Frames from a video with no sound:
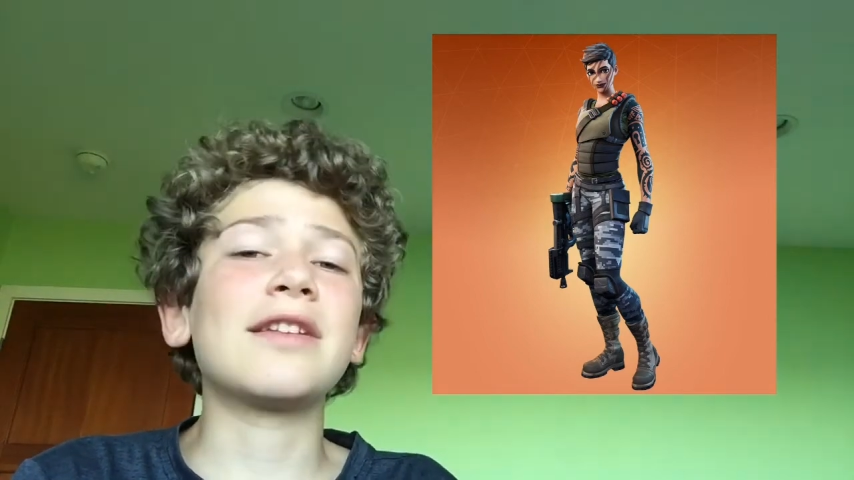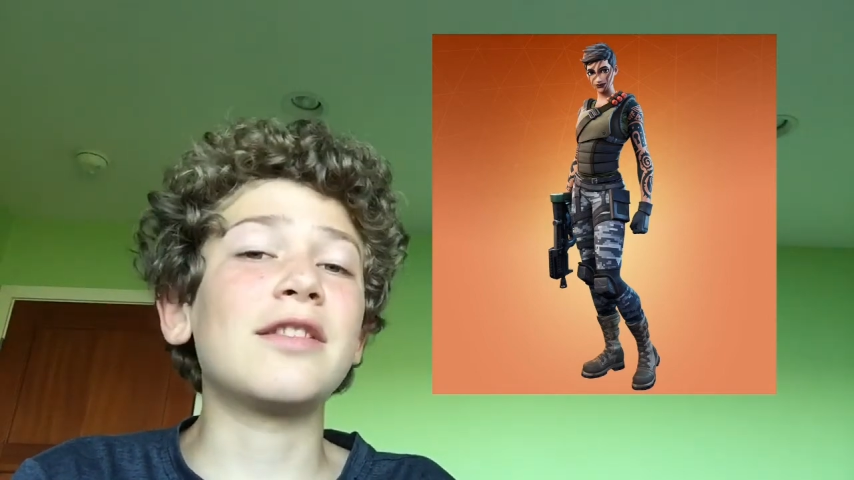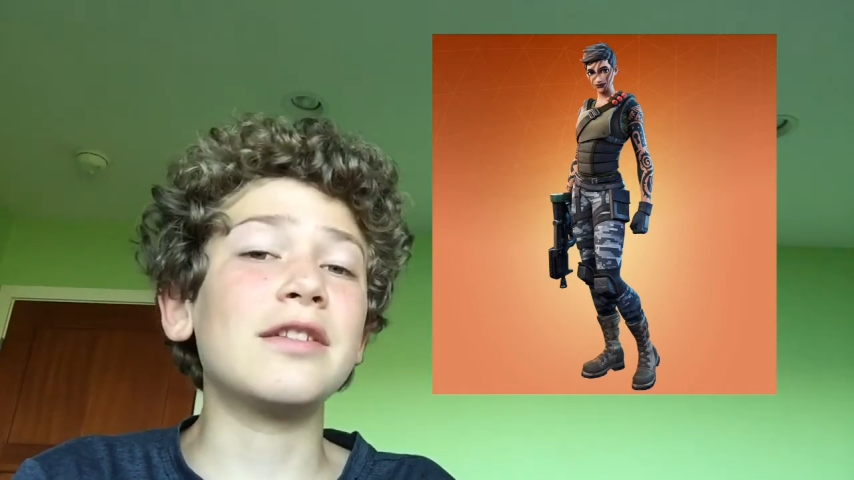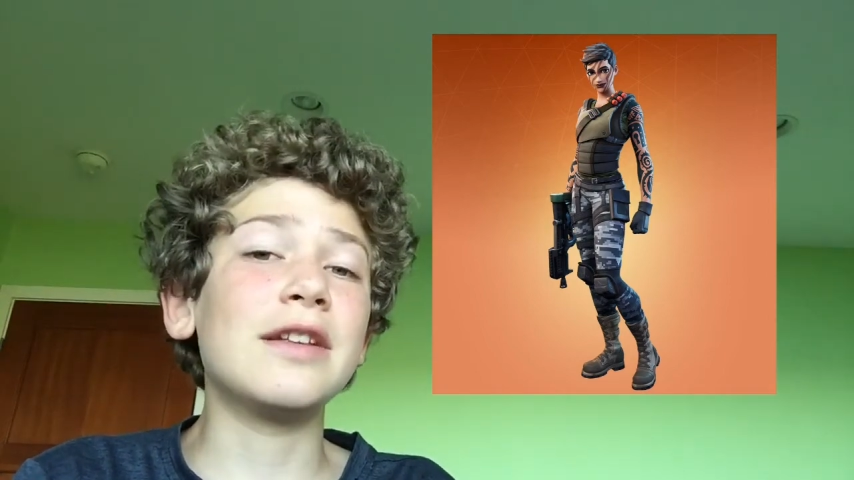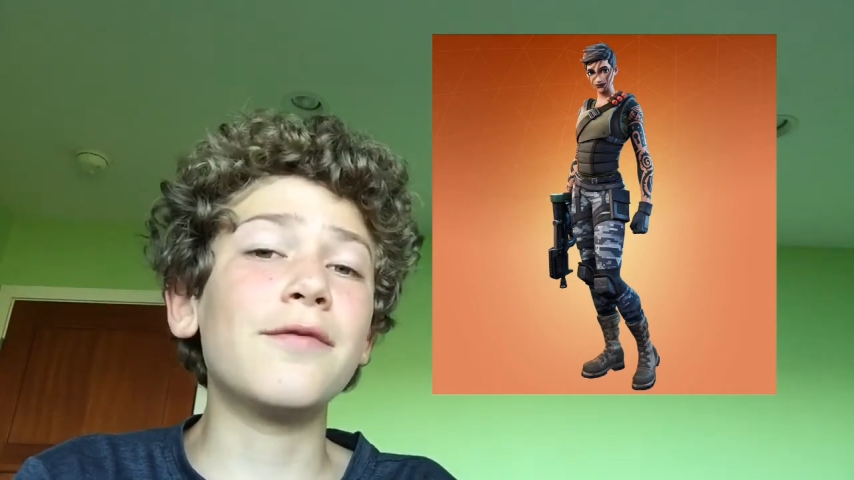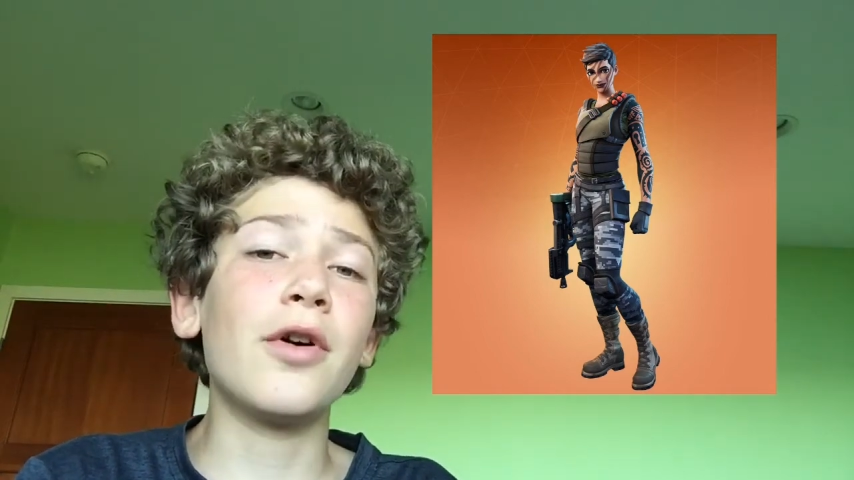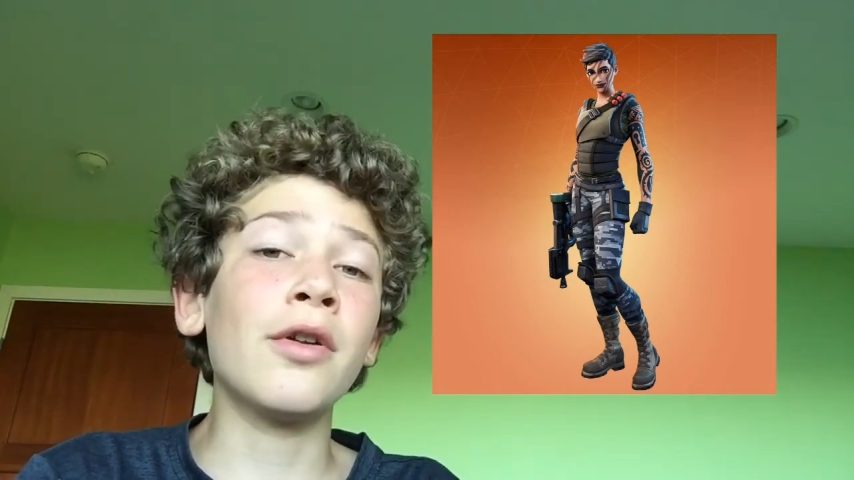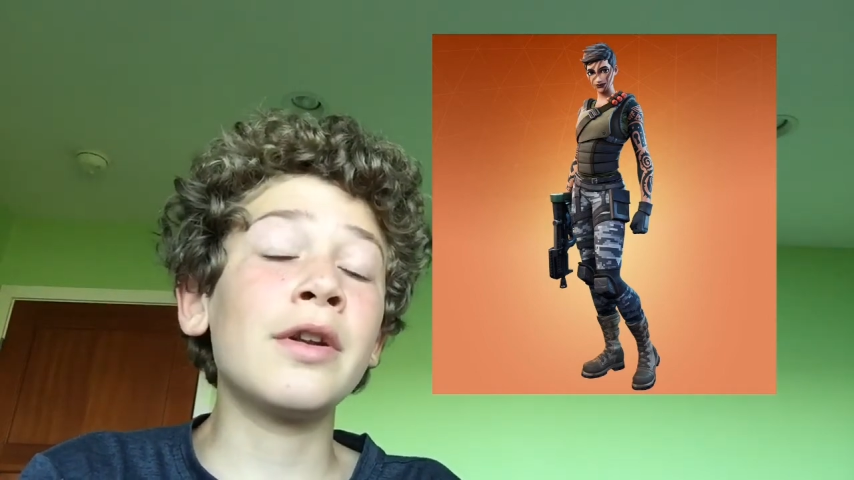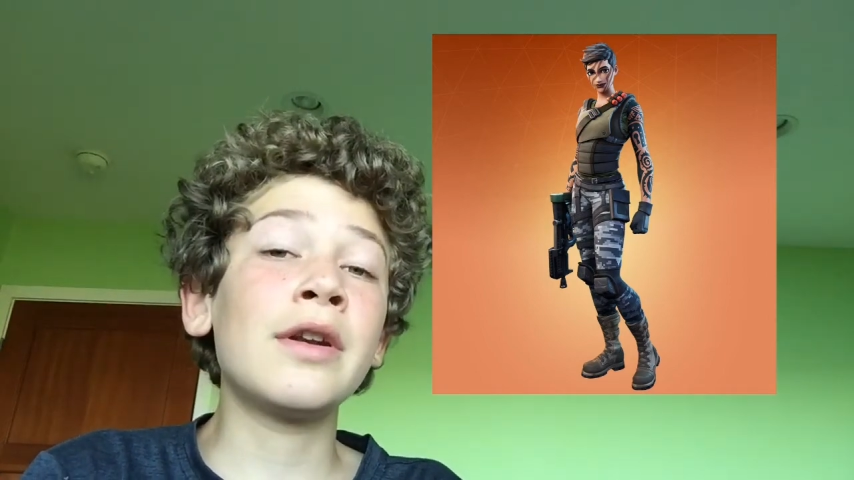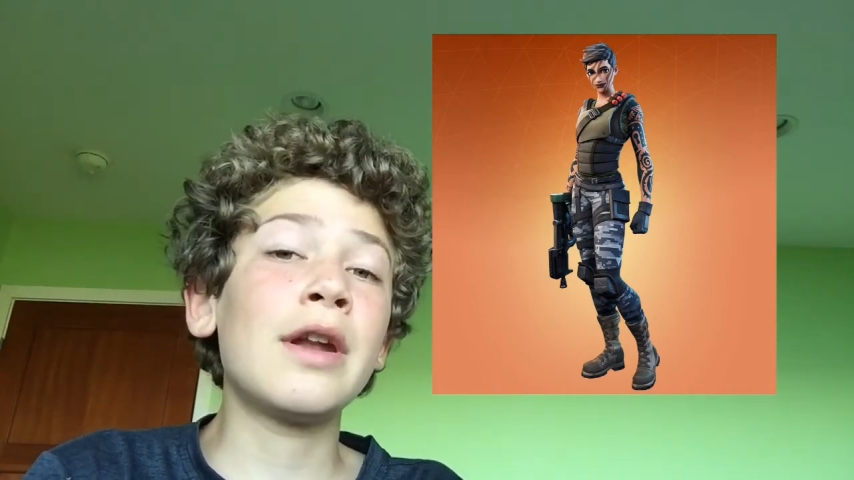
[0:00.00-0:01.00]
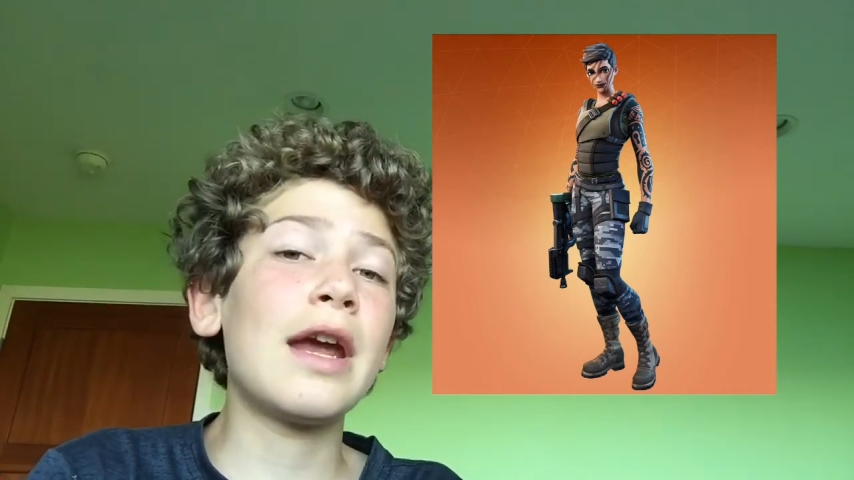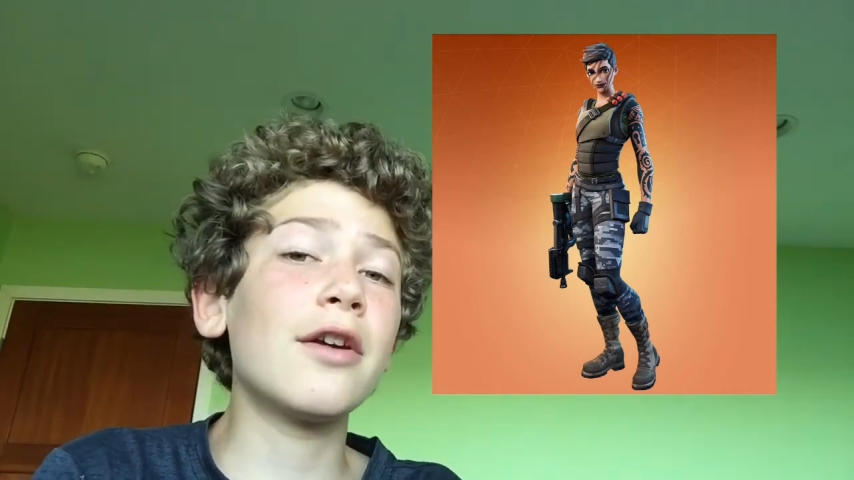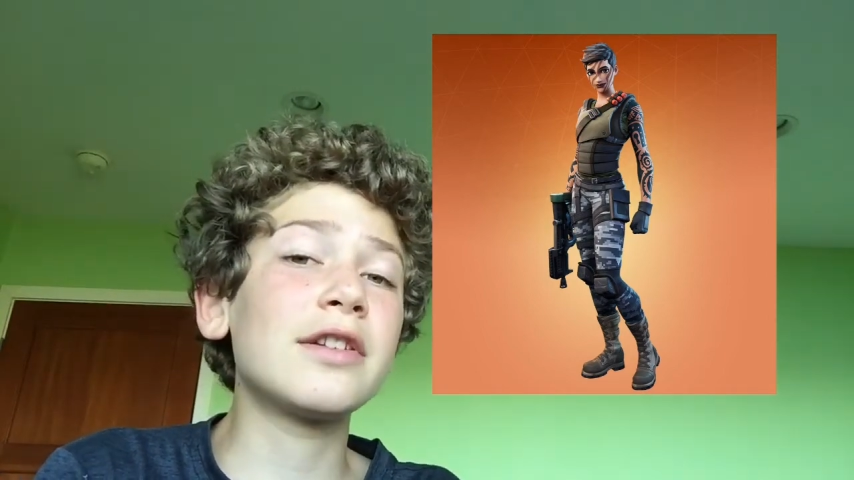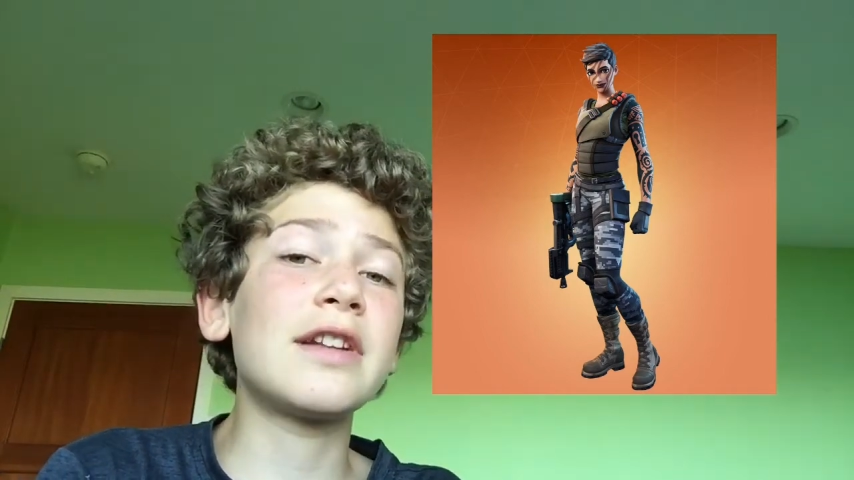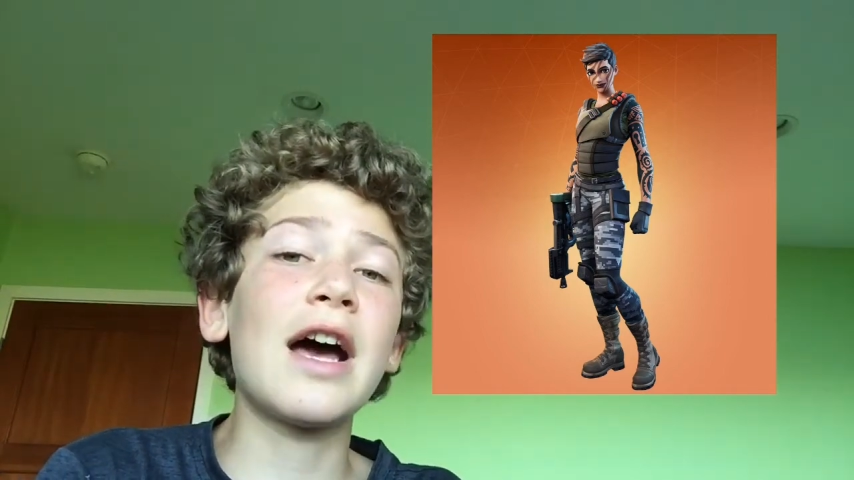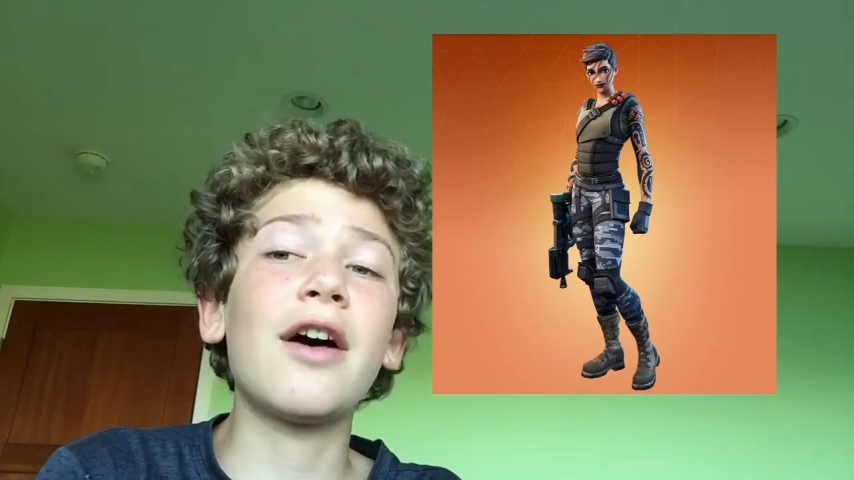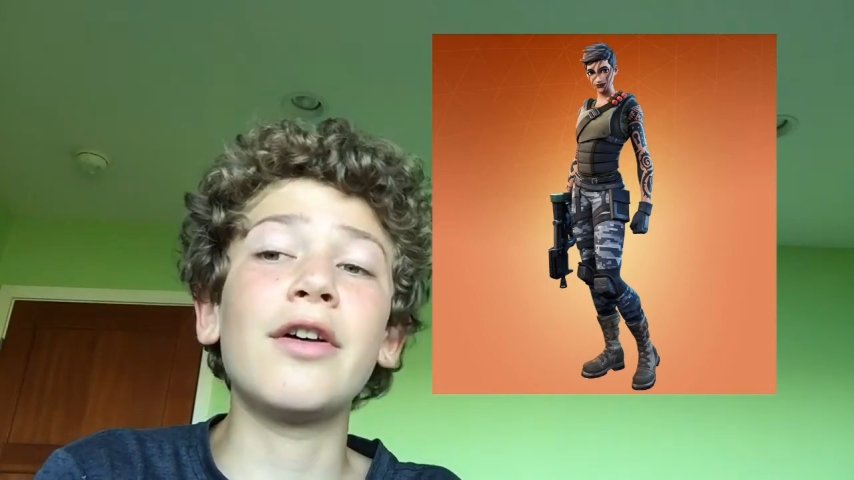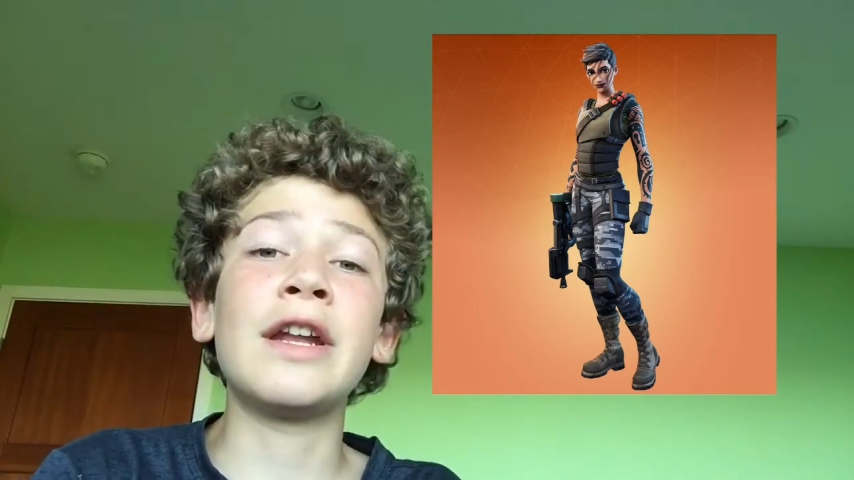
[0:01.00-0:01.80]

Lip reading: default hairstyle,